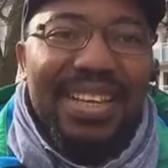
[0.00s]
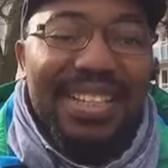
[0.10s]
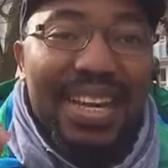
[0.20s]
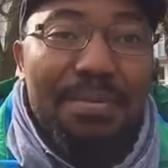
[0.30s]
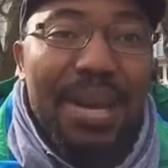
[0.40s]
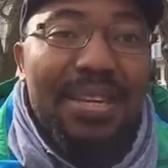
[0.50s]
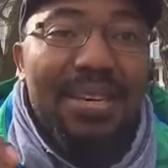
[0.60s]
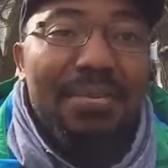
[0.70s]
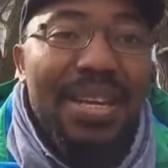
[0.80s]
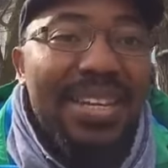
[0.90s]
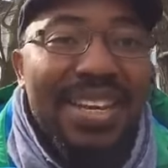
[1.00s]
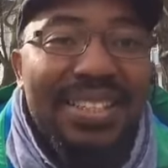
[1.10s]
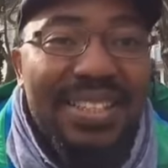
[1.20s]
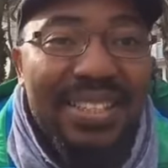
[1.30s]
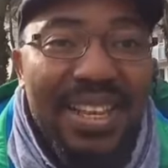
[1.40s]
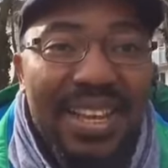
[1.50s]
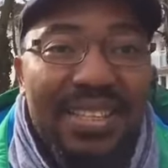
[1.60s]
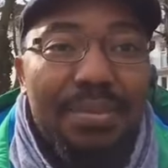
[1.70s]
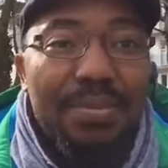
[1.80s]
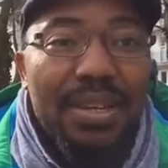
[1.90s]
German remain
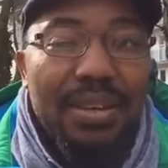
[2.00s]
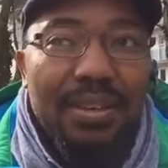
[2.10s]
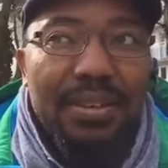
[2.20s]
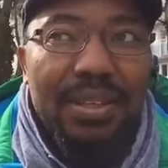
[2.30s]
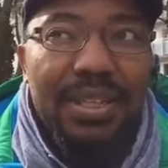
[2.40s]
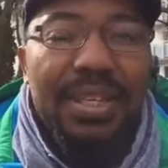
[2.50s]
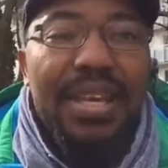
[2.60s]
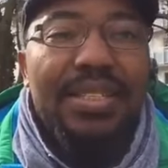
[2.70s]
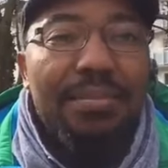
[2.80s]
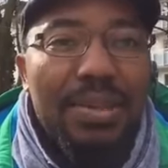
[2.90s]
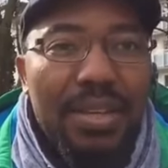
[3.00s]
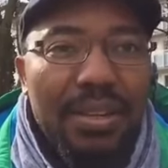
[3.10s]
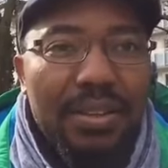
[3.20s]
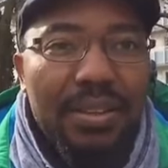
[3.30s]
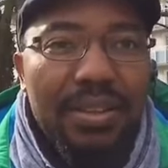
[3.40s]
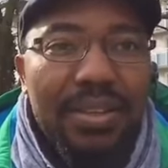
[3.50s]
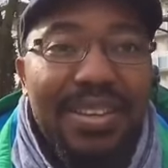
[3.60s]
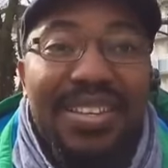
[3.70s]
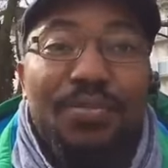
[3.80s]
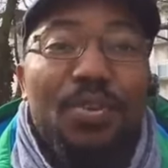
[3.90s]
80 million, I think 80 million
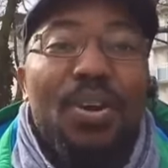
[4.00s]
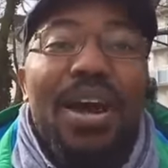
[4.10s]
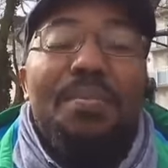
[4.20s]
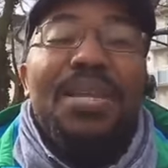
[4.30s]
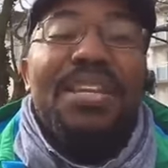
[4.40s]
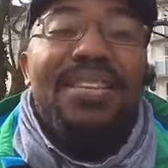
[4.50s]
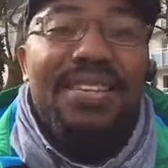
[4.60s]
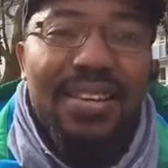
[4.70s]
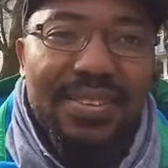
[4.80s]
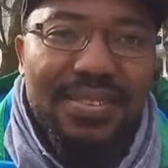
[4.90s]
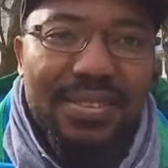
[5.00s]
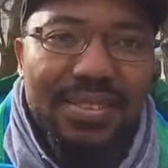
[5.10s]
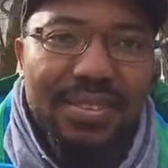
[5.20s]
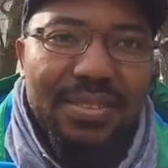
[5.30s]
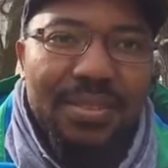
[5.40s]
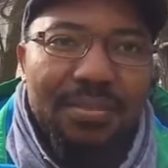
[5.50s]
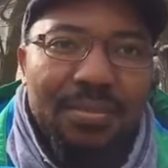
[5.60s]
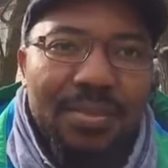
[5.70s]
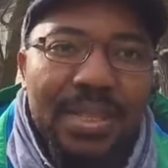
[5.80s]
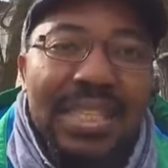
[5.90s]
for how many years?
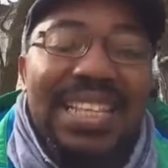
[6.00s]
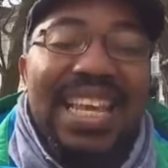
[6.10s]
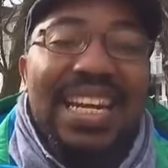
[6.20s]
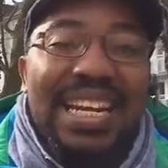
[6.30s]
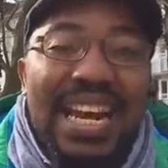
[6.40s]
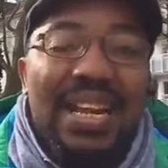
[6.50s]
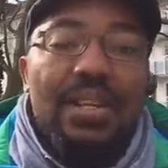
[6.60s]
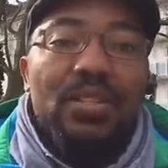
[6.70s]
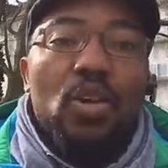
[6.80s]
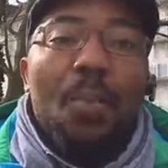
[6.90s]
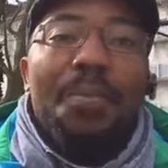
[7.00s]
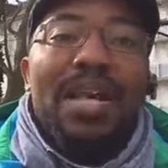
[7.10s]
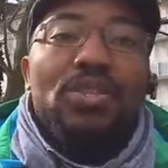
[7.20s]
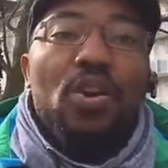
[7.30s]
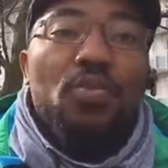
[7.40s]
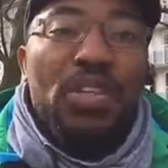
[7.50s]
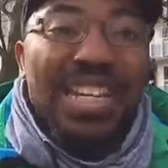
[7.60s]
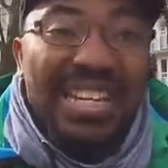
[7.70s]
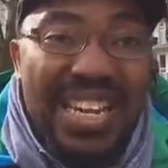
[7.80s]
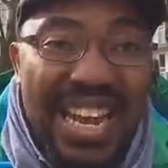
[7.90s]
The real numbers of
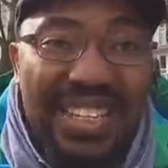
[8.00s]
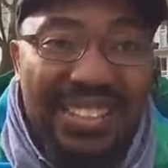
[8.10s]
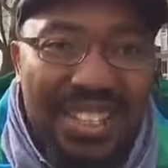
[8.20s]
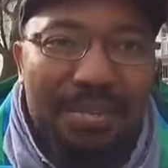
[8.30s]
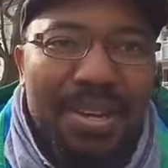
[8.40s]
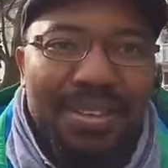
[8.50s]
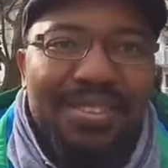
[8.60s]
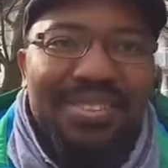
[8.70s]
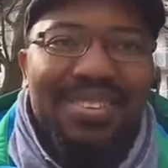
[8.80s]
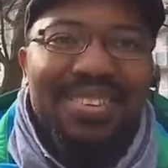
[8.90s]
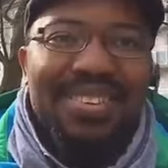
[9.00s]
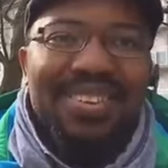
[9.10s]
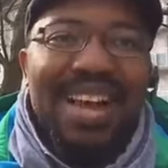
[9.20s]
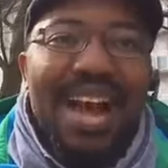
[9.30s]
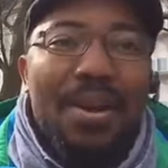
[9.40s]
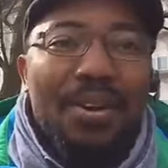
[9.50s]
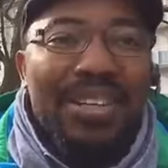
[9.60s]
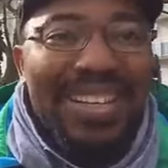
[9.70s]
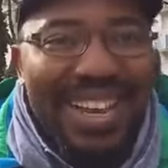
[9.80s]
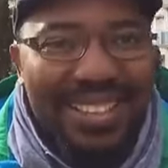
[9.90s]
the real Germans are
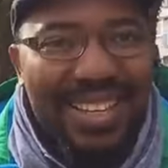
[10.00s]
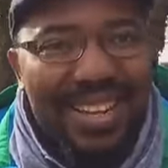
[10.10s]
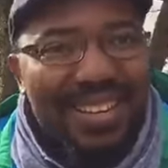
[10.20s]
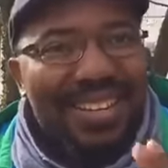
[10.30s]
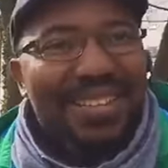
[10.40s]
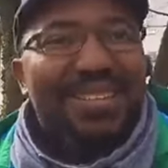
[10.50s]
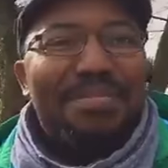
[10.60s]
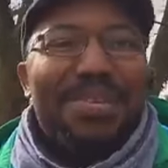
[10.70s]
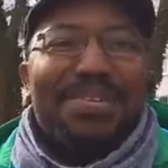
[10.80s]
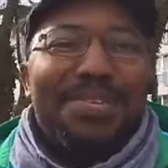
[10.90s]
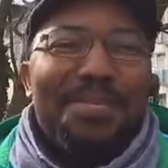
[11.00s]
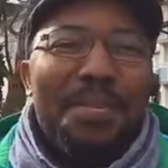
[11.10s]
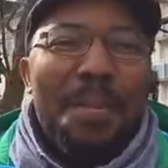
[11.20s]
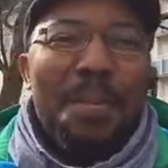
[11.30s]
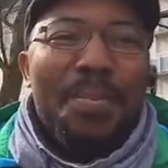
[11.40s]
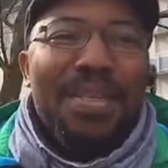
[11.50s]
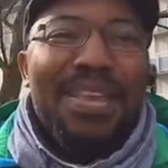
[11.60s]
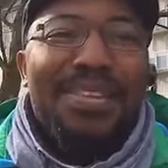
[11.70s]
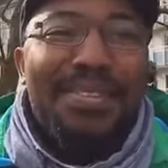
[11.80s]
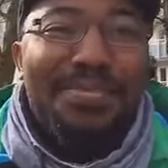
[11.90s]
lesser than 80 million.
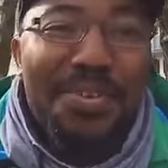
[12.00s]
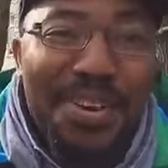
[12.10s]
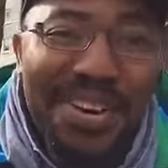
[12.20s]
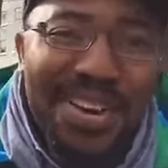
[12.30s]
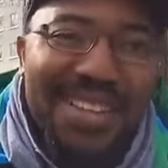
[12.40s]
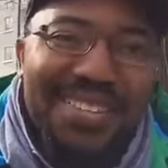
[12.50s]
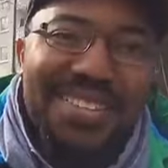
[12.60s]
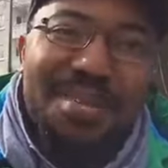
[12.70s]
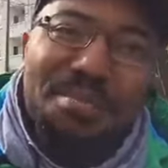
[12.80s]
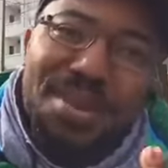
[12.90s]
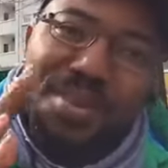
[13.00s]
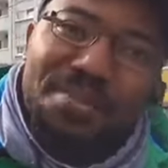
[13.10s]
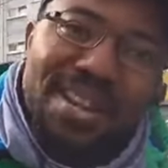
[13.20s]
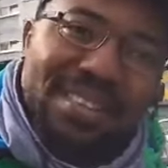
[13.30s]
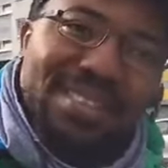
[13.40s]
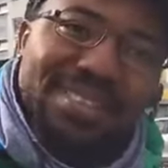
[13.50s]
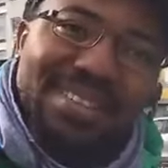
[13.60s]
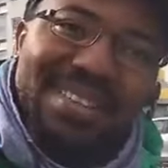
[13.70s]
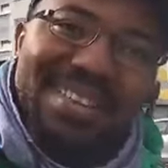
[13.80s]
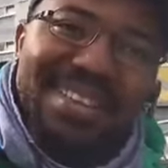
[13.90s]
It's the foreigners that make up that.
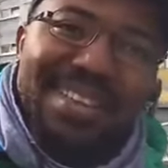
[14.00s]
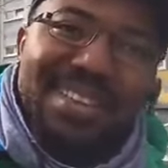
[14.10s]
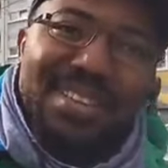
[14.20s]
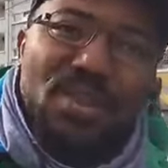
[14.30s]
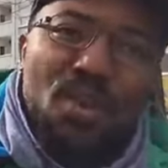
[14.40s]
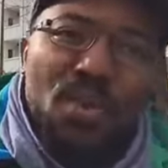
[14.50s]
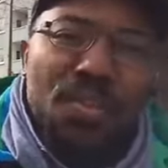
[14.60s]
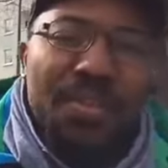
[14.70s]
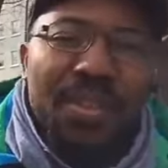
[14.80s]
So